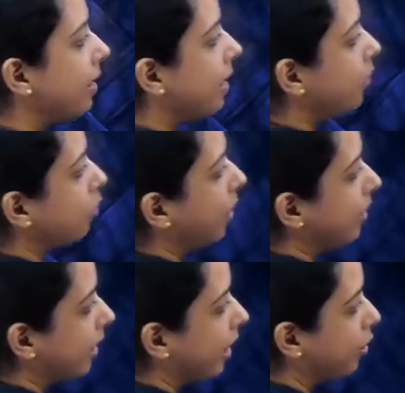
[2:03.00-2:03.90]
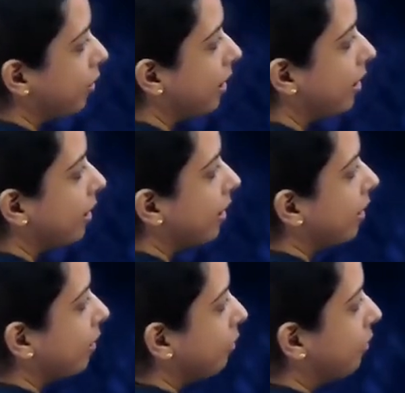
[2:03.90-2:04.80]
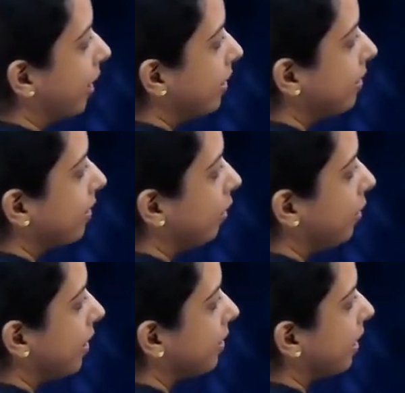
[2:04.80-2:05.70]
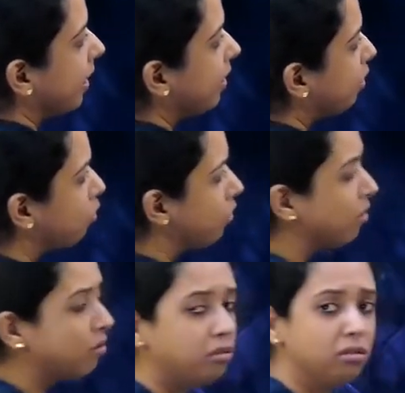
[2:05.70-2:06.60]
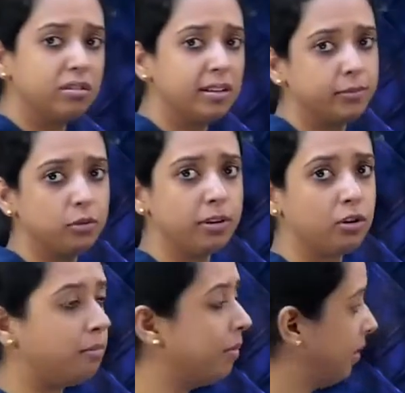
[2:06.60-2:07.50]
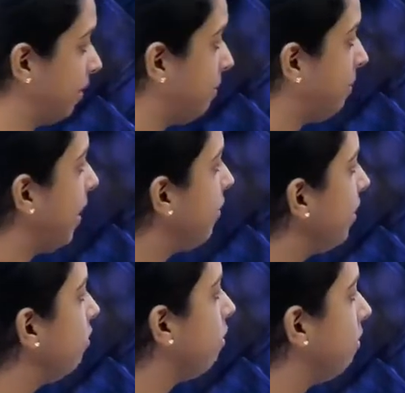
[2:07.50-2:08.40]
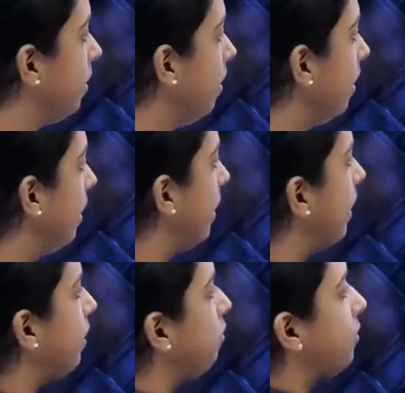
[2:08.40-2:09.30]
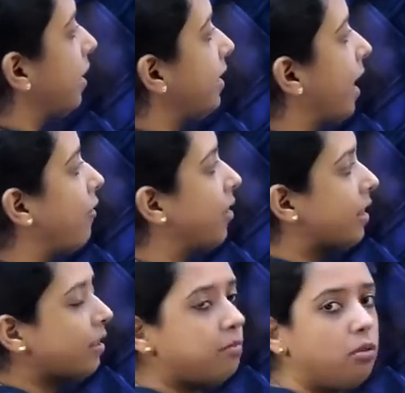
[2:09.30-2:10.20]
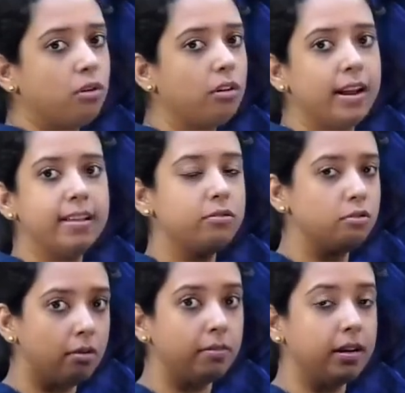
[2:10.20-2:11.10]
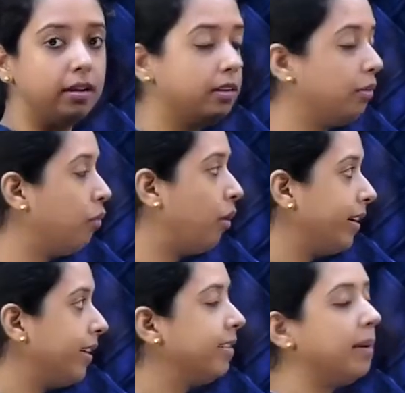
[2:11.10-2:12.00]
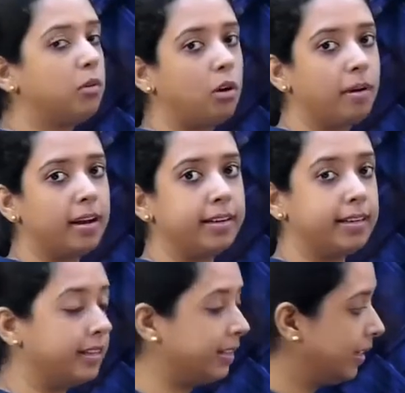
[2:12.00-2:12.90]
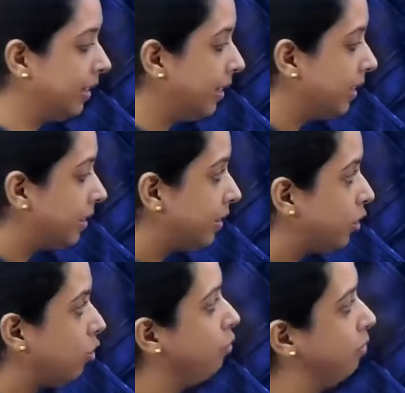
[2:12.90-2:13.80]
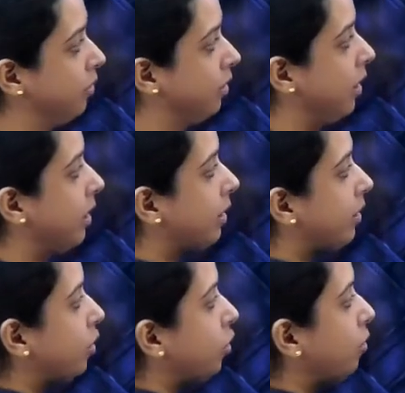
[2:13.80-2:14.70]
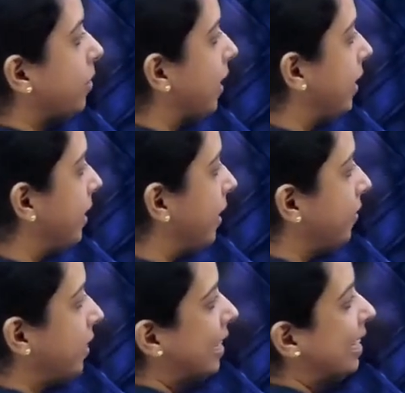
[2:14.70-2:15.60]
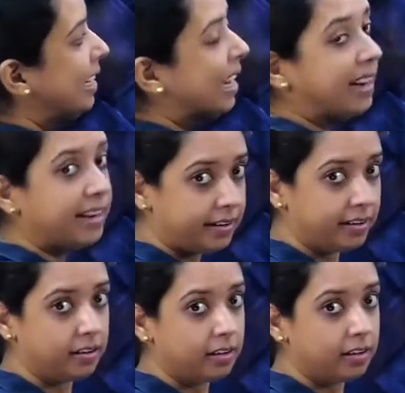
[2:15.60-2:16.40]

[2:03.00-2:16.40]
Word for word: there is one cannula, one cervix, uterus also seems to be normal. Compare with the normal, uterine cavity is more or less normal. What is the abnormality? The tubes. The tubes are definitely dilated.